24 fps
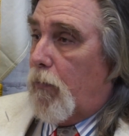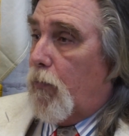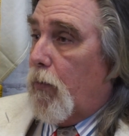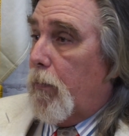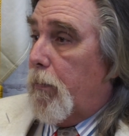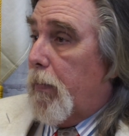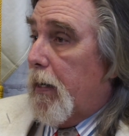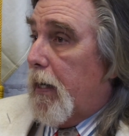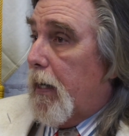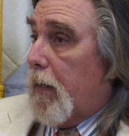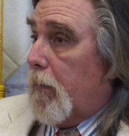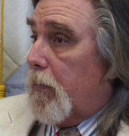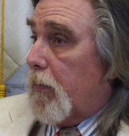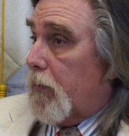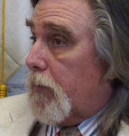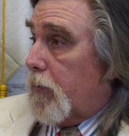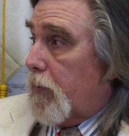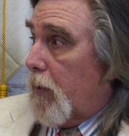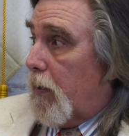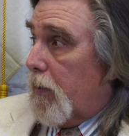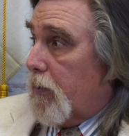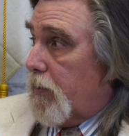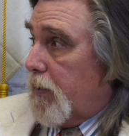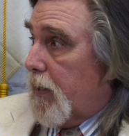We'll be able to
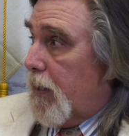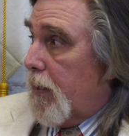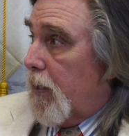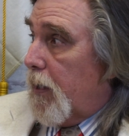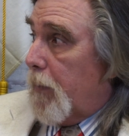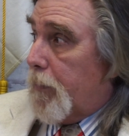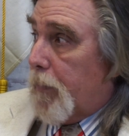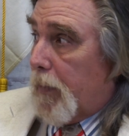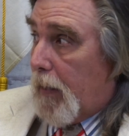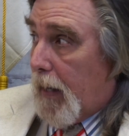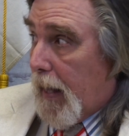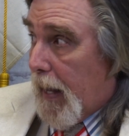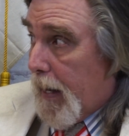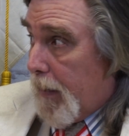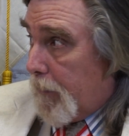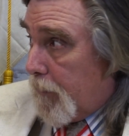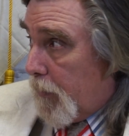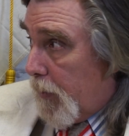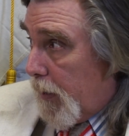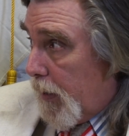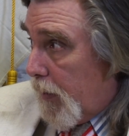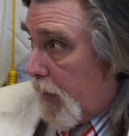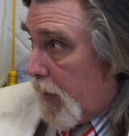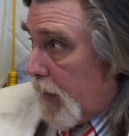start setting up the
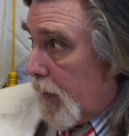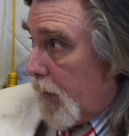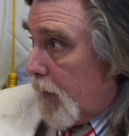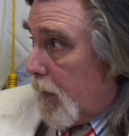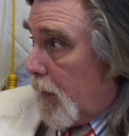library.